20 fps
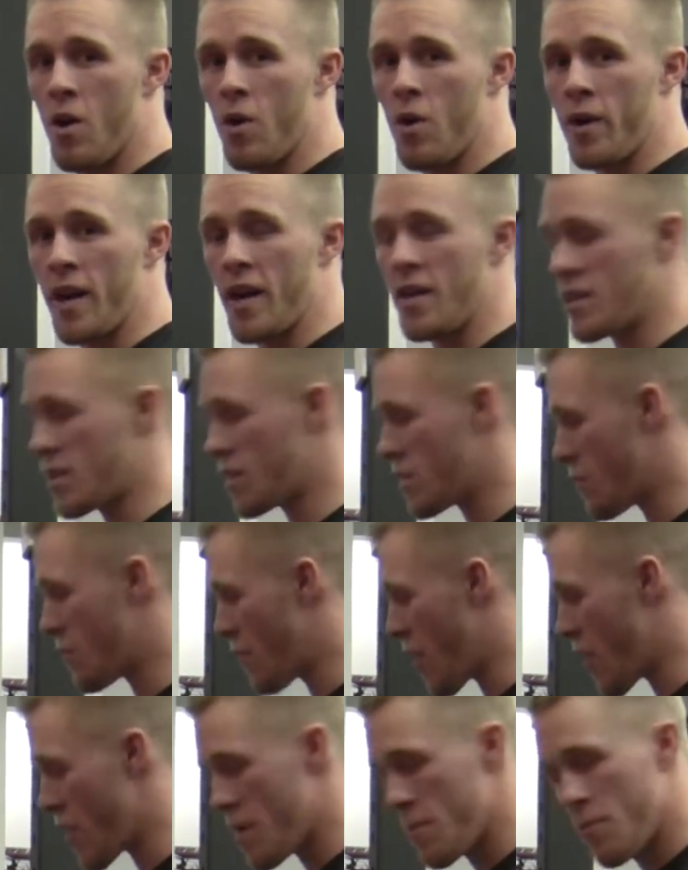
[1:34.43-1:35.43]
Okay, this is a
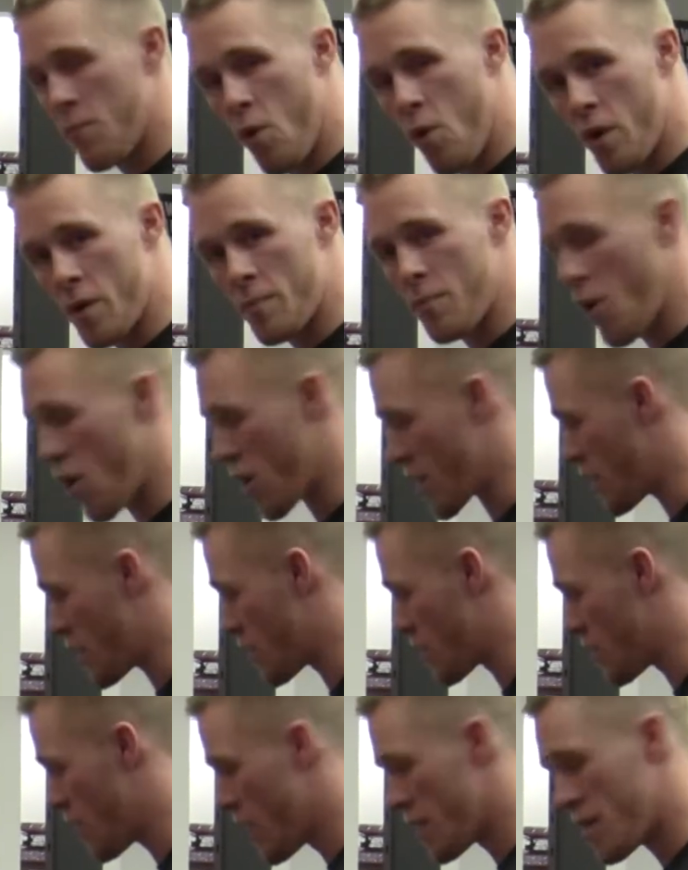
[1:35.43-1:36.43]
very important part of
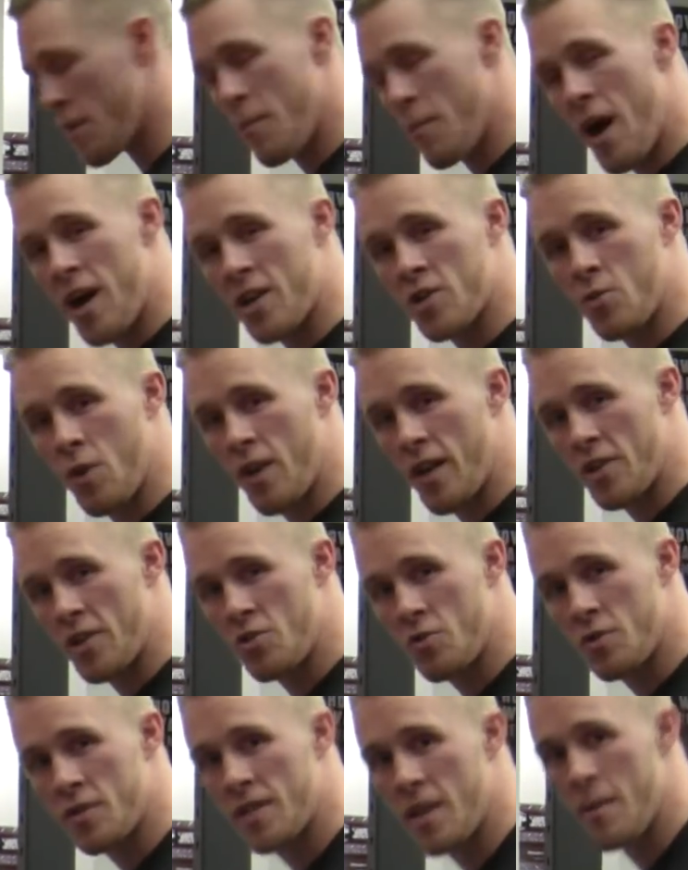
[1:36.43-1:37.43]
the, the box squat as
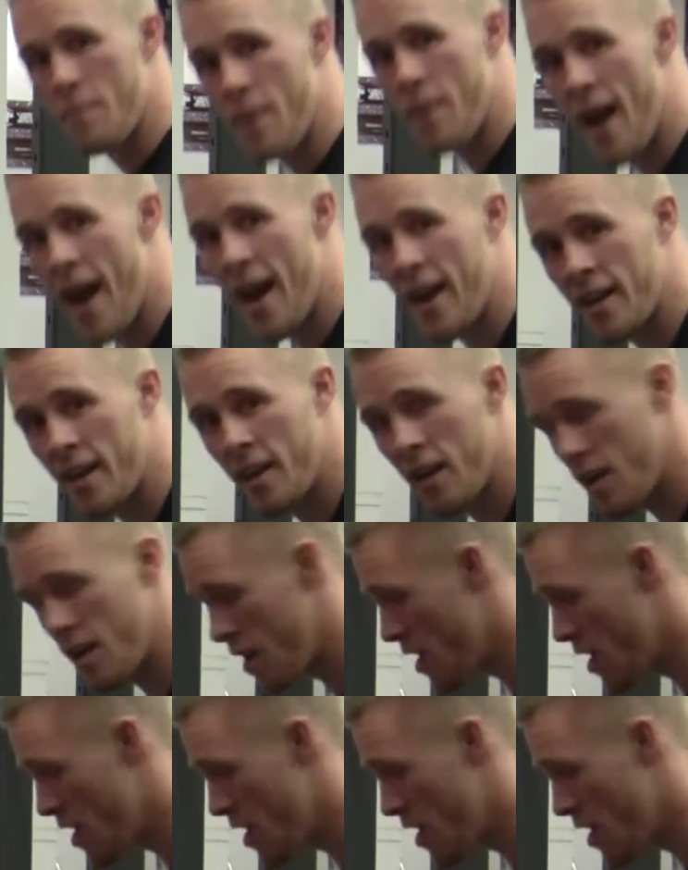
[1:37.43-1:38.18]
you sit back.